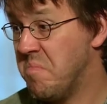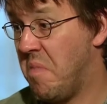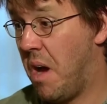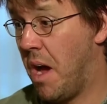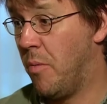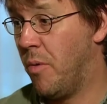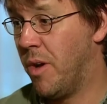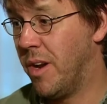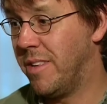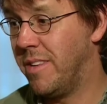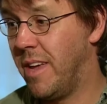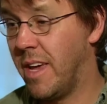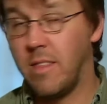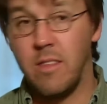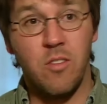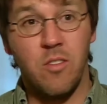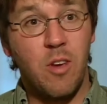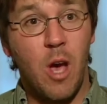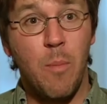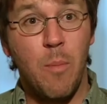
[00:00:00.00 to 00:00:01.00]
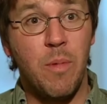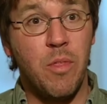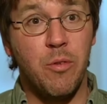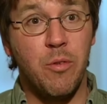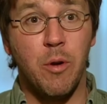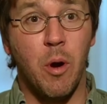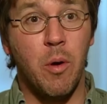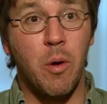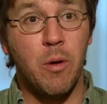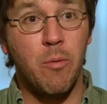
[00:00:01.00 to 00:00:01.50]
I want to take this cup and
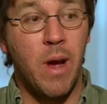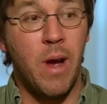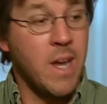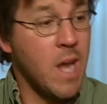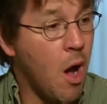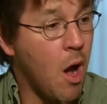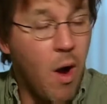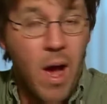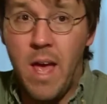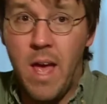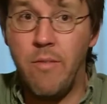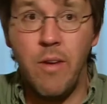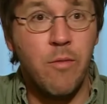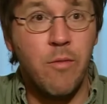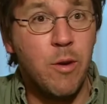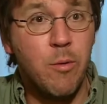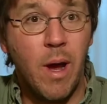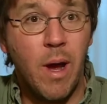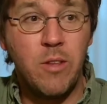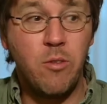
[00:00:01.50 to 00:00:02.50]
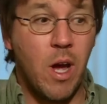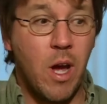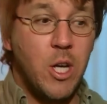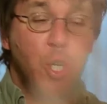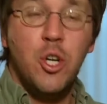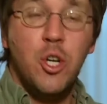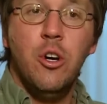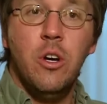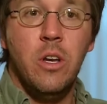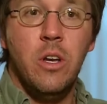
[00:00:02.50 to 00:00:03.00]
throw it right now. I have every right to. I
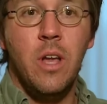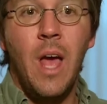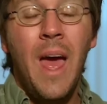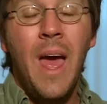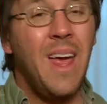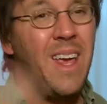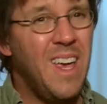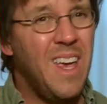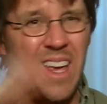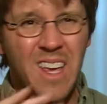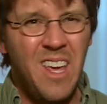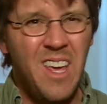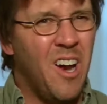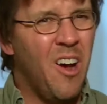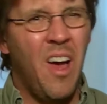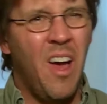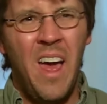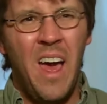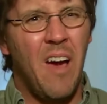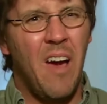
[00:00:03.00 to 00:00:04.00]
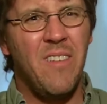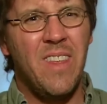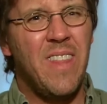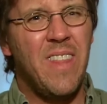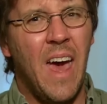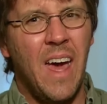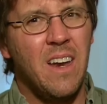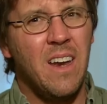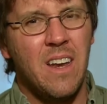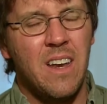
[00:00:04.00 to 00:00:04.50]
should.
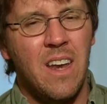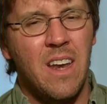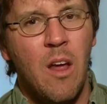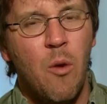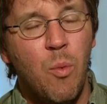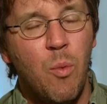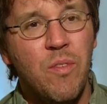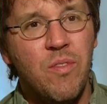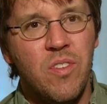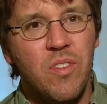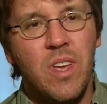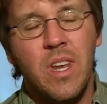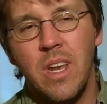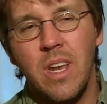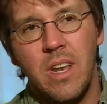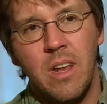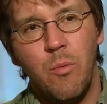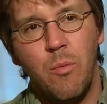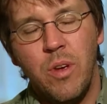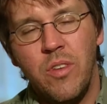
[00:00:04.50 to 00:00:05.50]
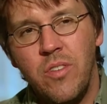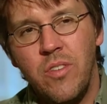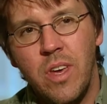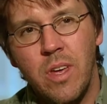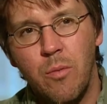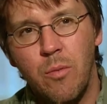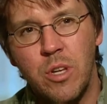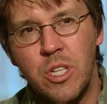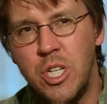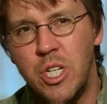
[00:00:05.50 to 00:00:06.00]
That we've seen it. We see
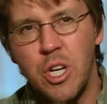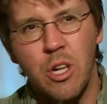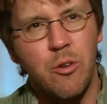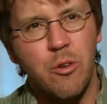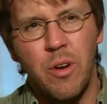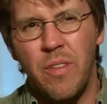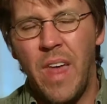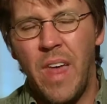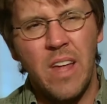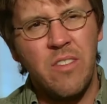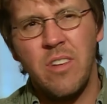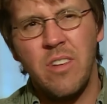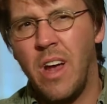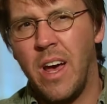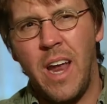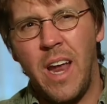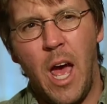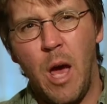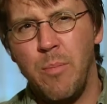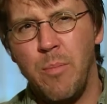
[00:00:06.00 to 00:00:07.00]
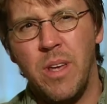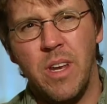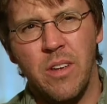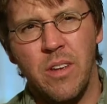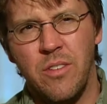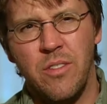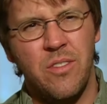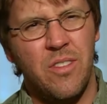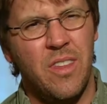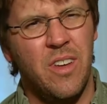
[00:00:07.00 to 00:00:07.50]
it with children. That's not
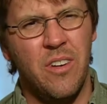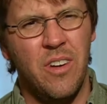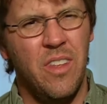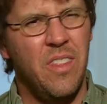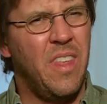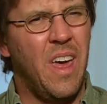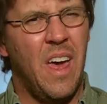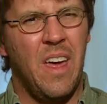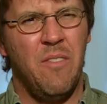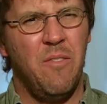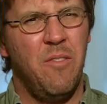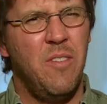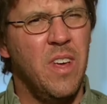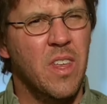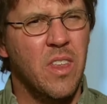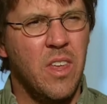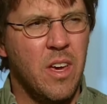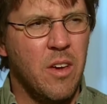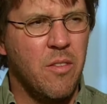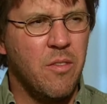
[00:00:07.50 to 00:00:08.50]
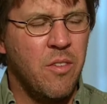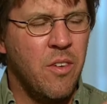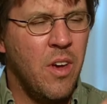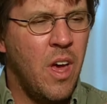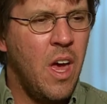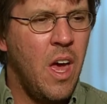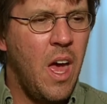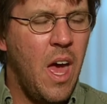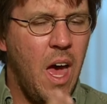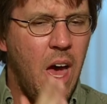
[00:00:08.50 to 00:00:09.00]
happiness. That feeling of
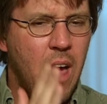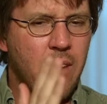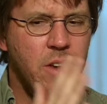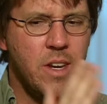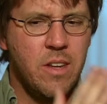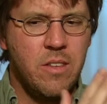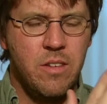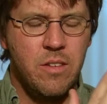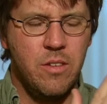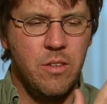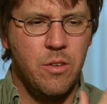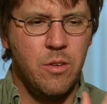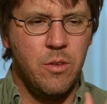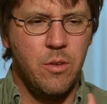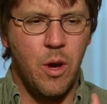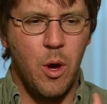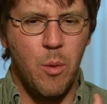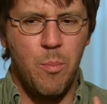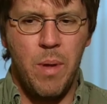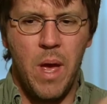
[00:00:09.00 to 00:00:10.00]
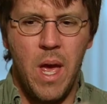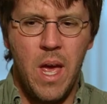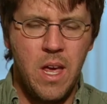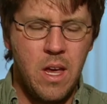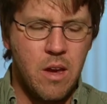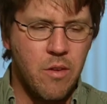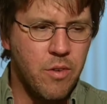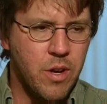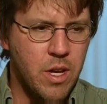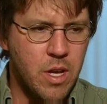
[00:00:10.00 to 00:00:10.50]
having to
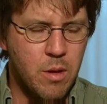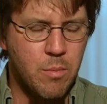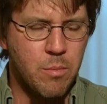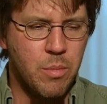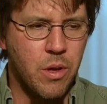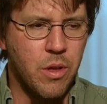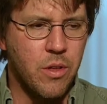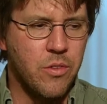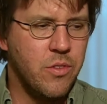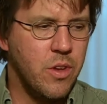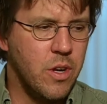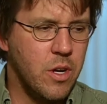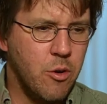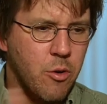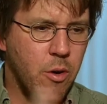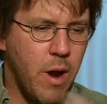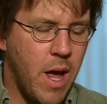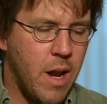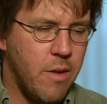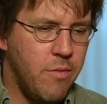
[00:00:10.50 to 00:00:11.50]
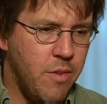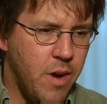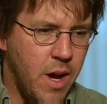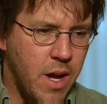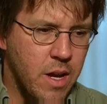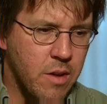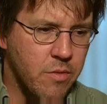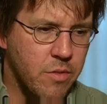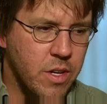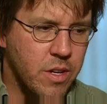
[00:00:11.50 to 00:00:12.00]
obey every impulse and
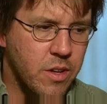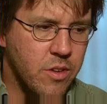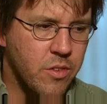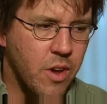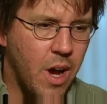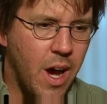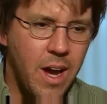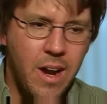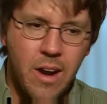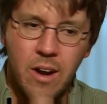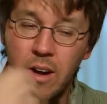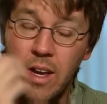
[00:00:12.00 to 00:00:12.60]
gratify every desire.